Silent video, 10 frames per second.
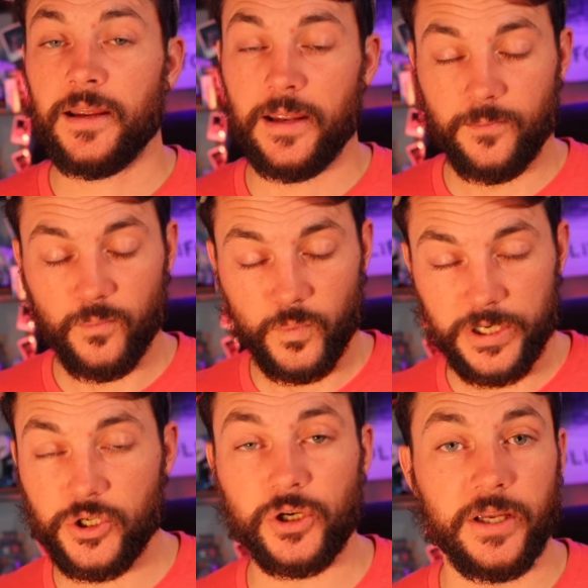and
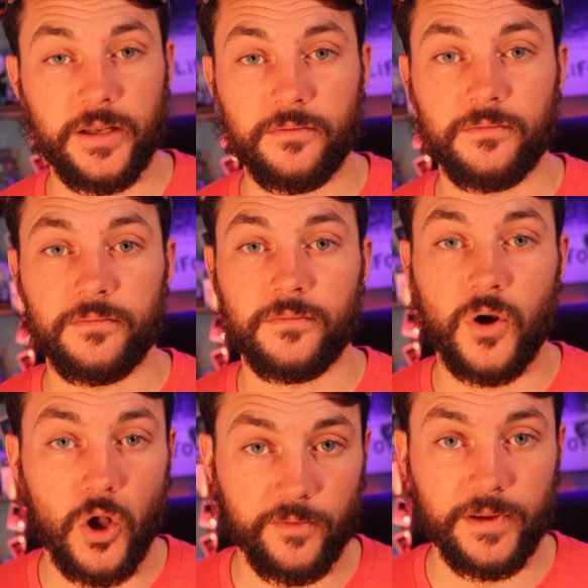we took it,
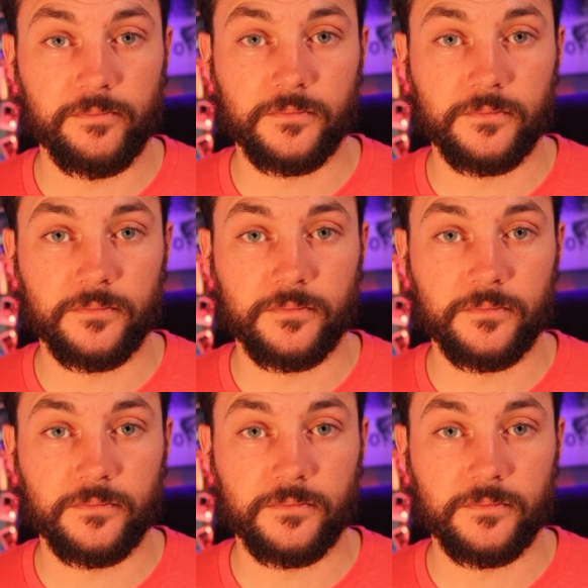all of it.